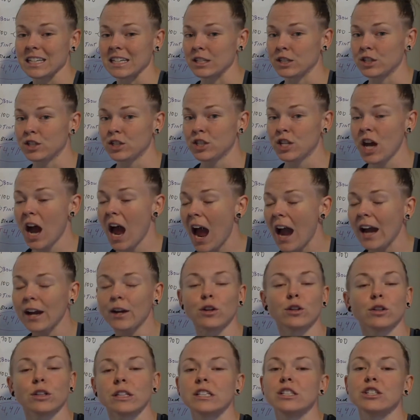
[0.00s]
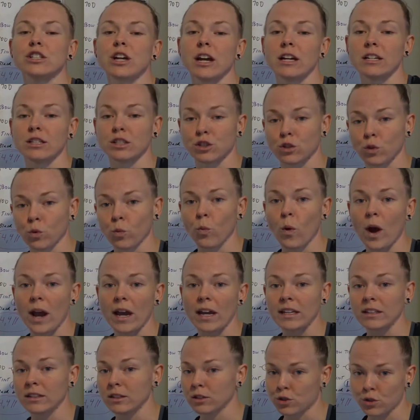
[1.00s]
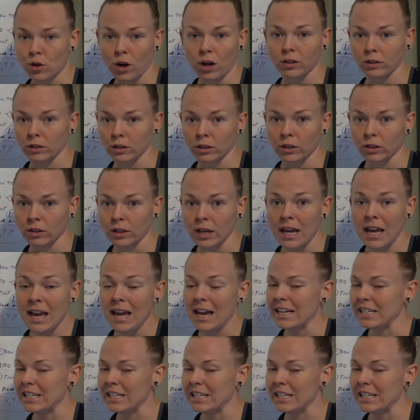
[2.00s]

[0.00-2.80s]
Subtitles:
entirely changed the way the truck looked.